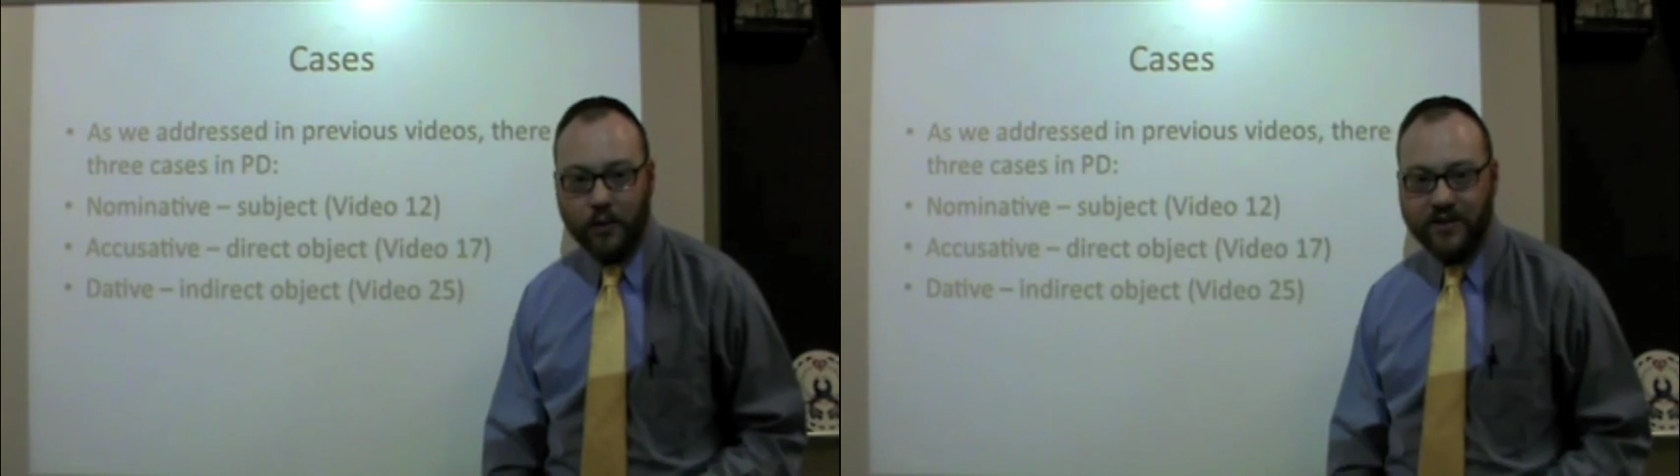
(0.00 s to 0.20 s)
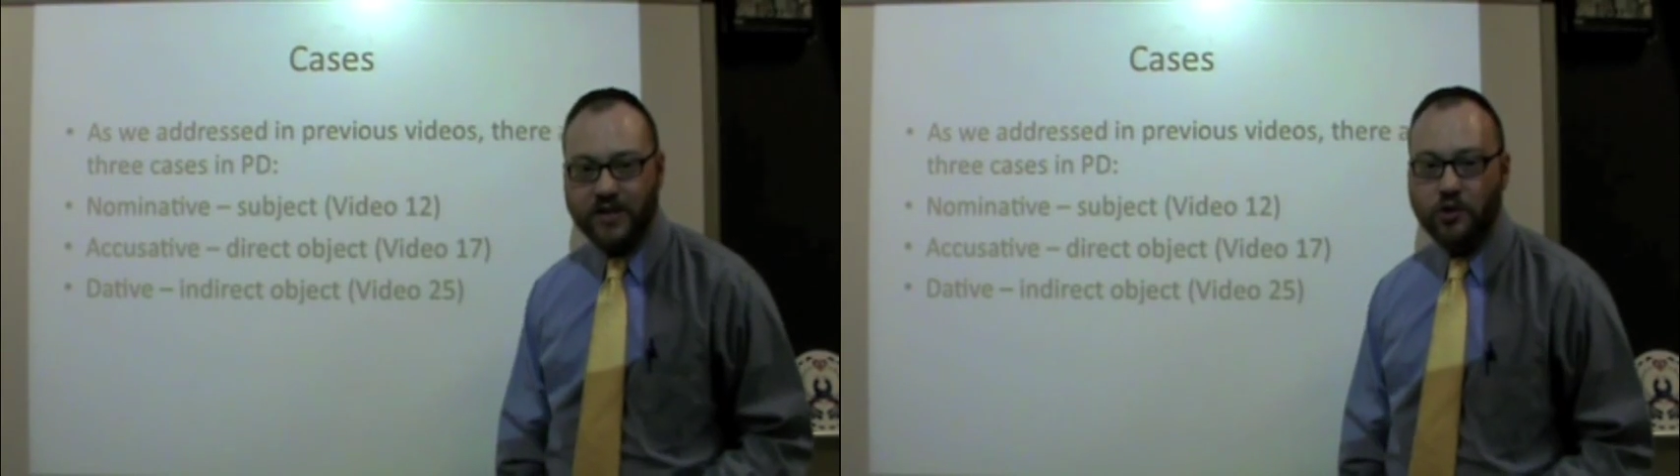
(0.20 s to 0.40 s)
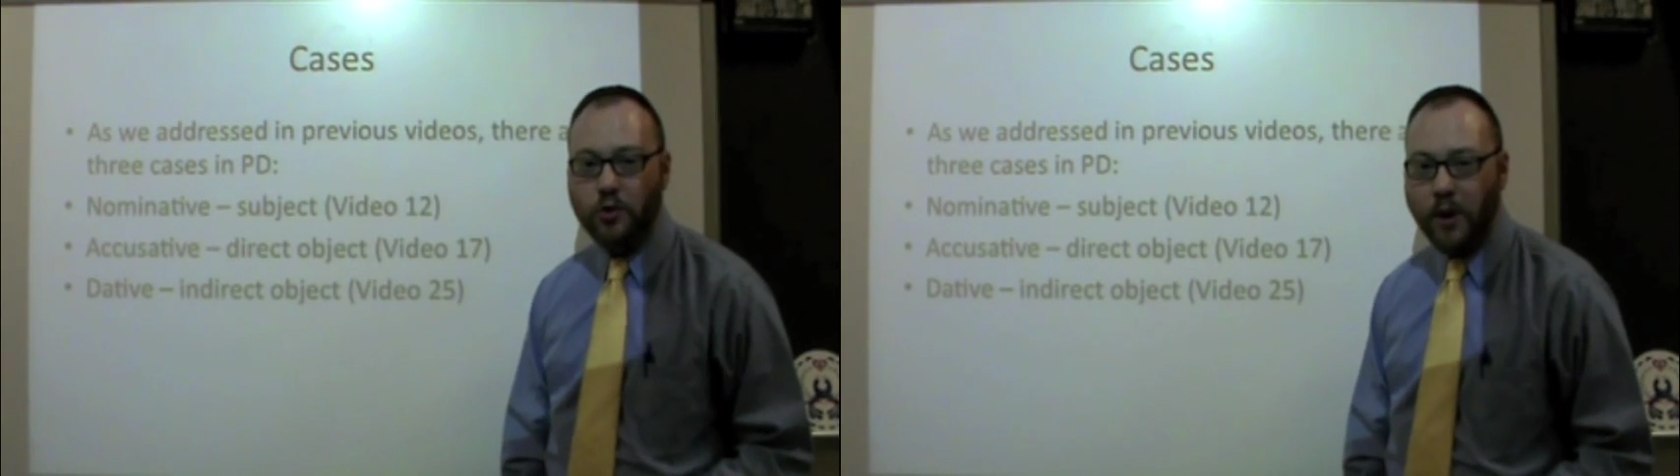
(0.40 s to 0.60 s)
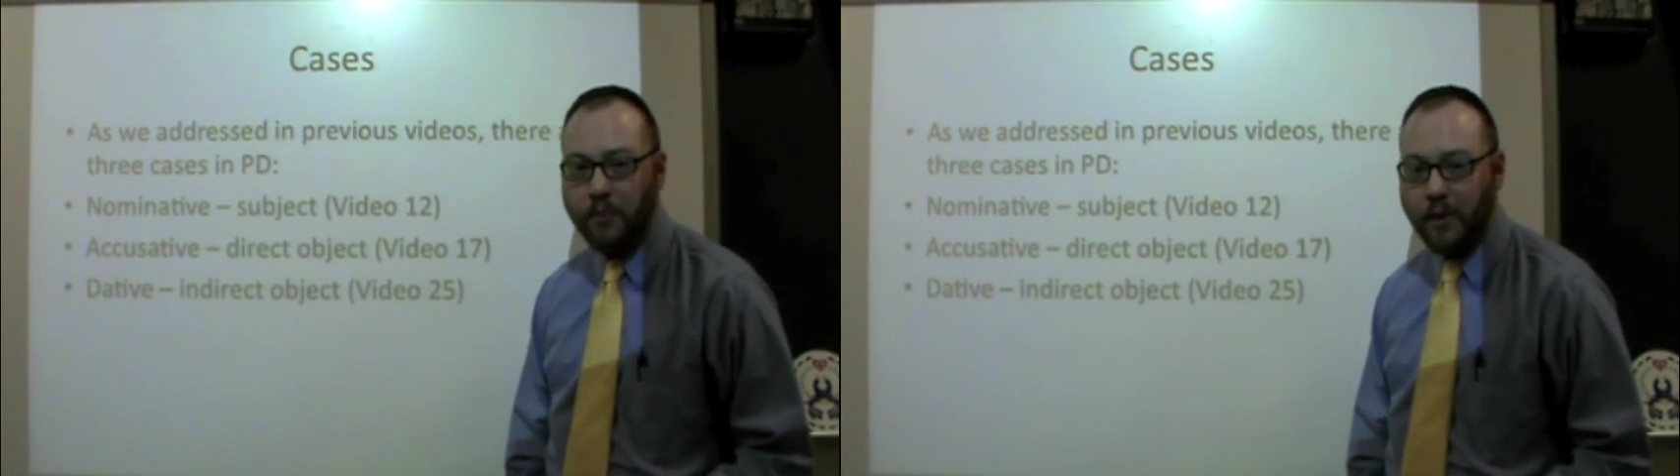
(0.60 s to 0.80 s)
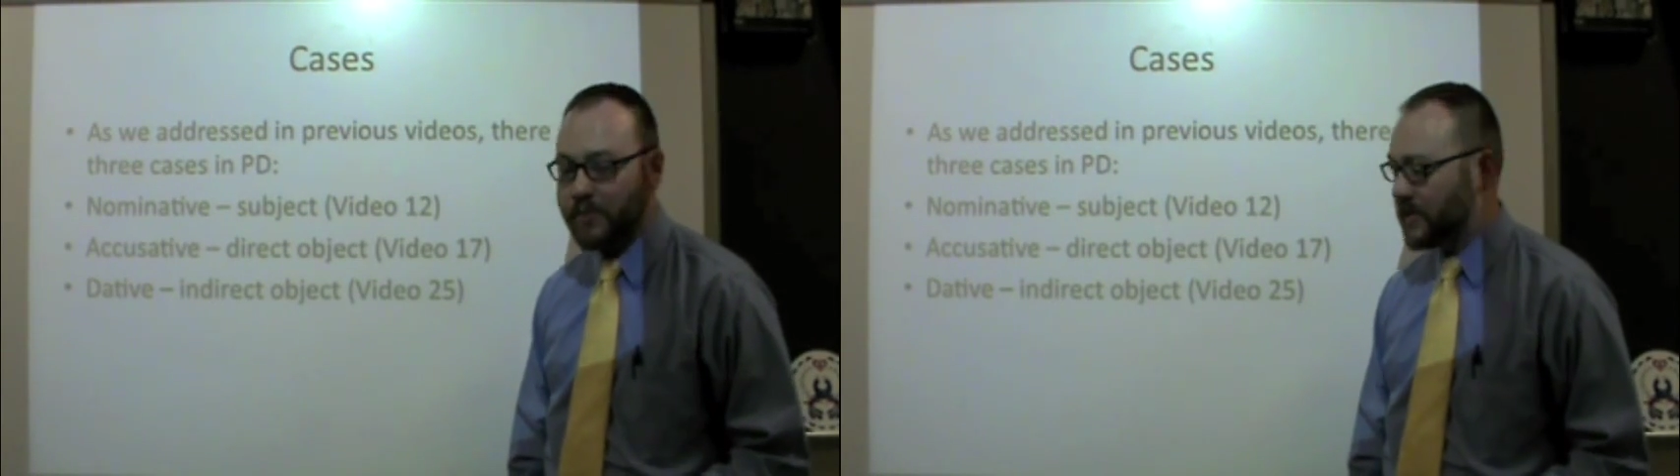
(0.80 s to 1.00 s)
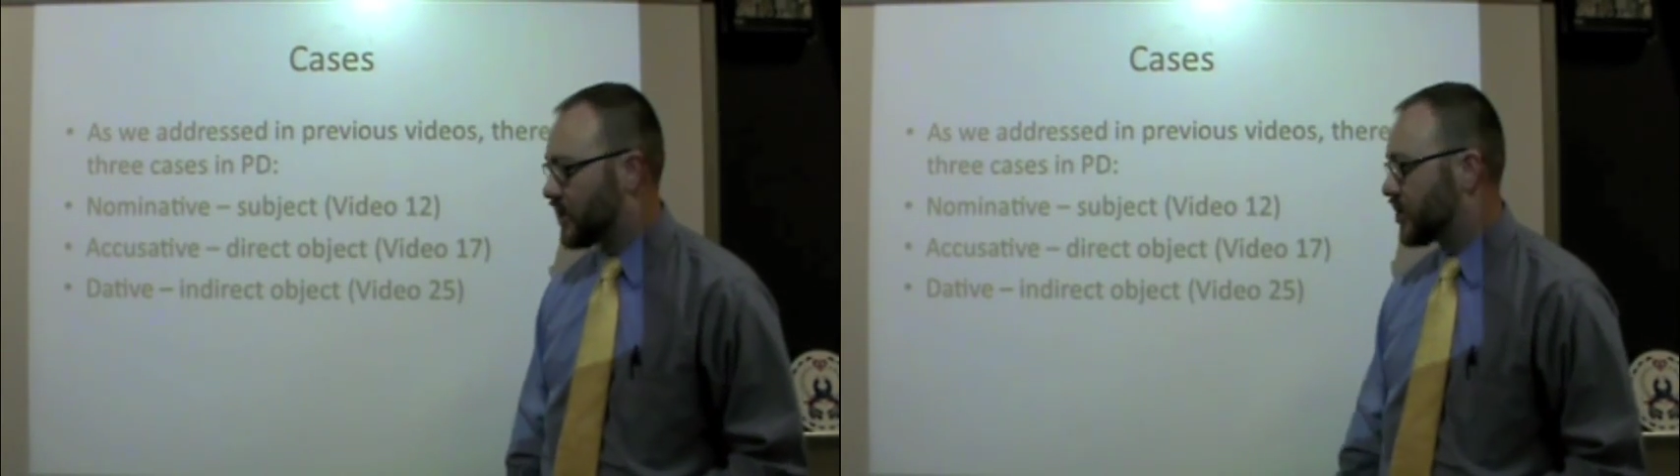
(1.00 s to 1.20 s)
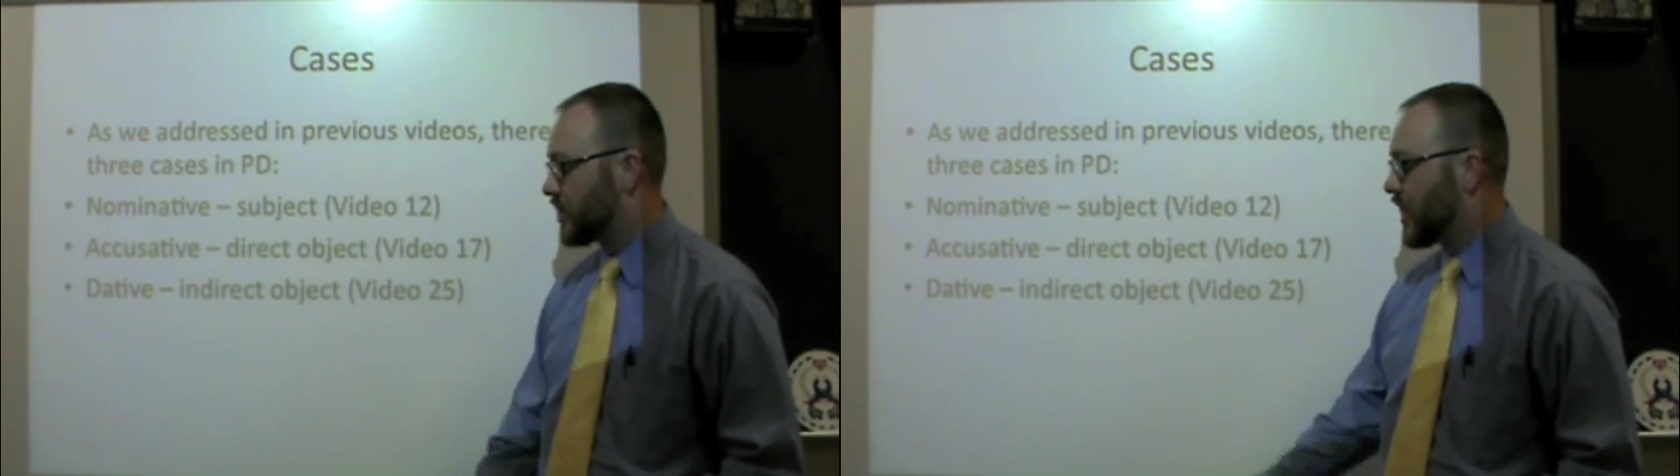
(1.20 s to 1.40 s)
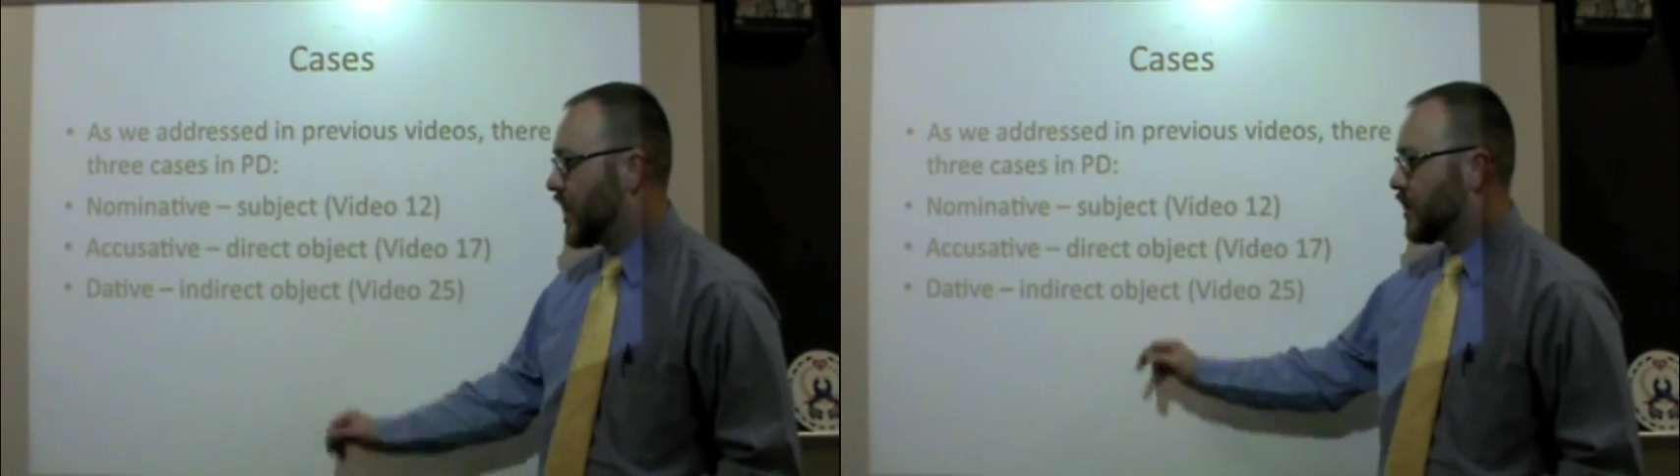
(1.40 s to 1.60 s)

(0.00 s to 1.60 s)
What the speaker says: with these two-way prepositions